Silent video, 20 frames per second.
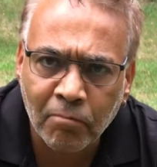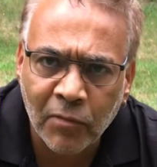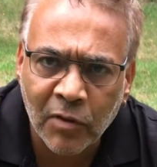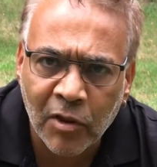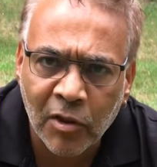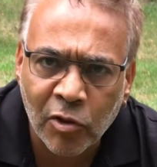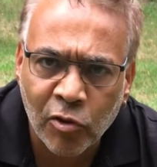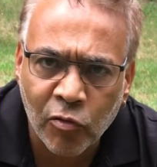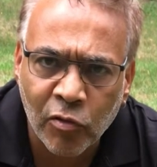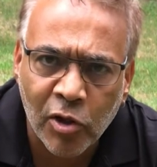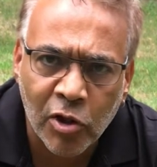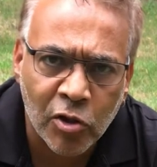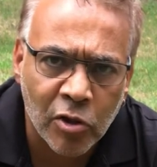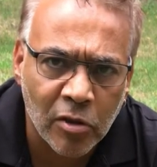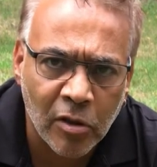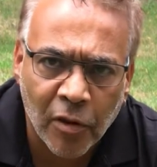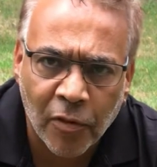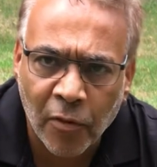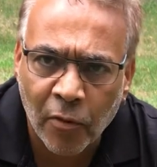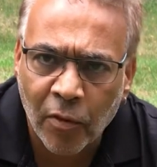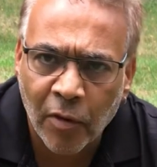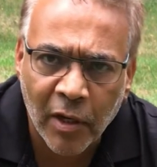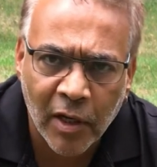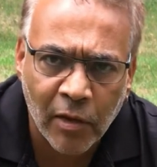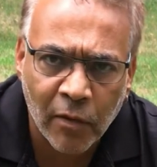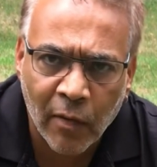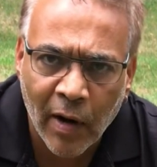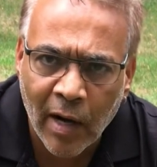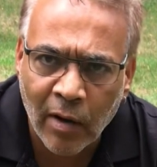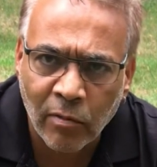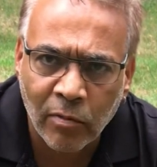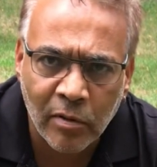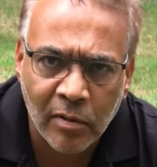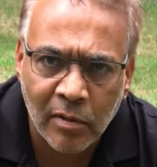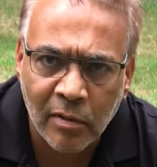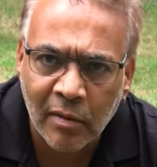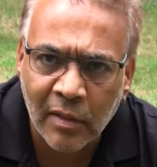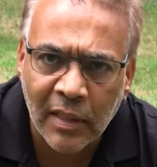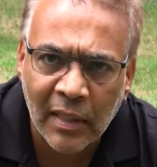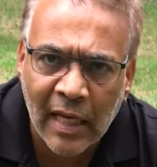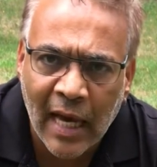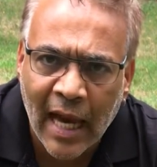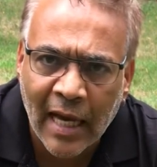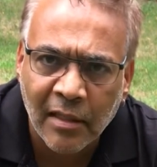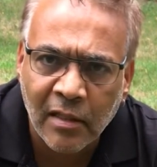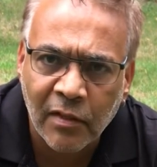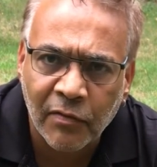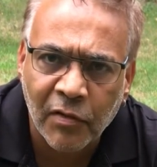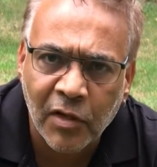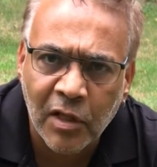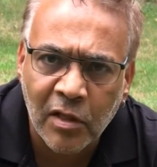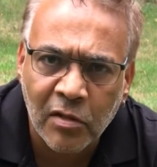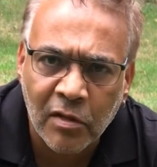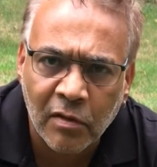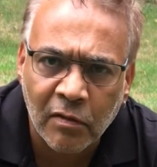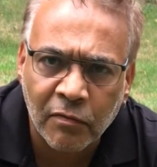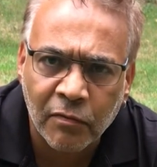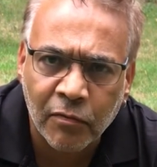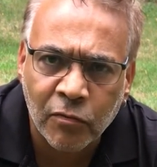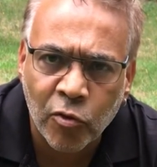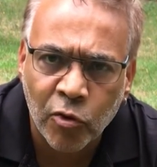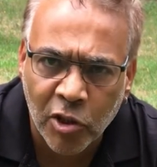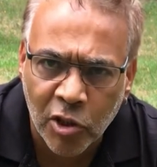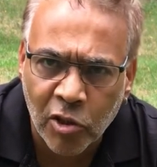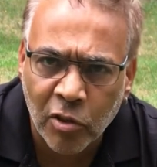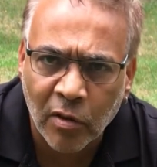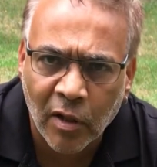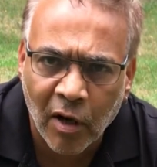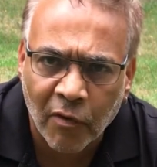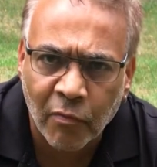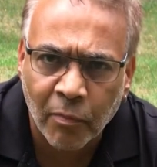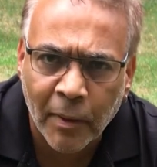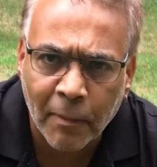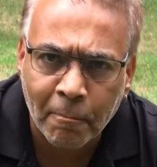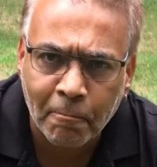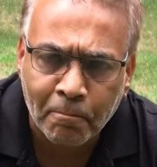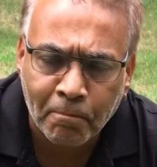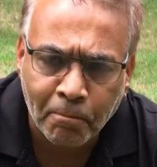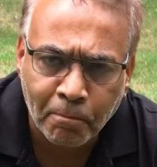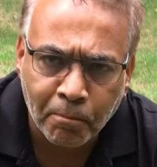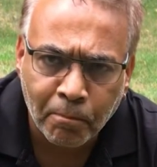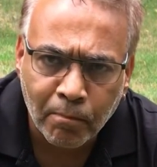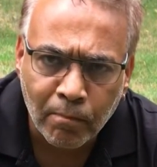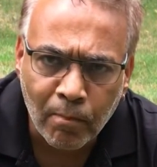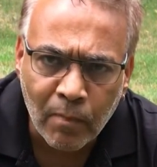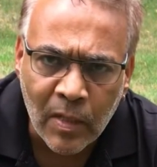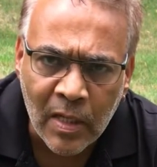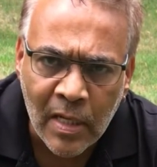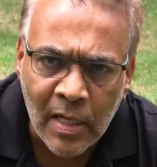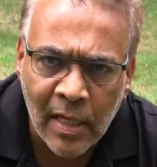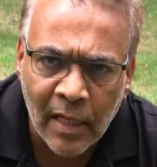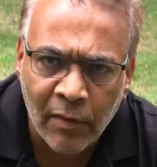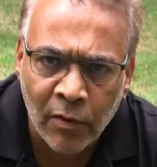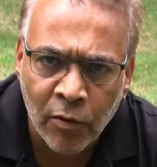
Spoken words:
the traditional authority around the activities of traditional government in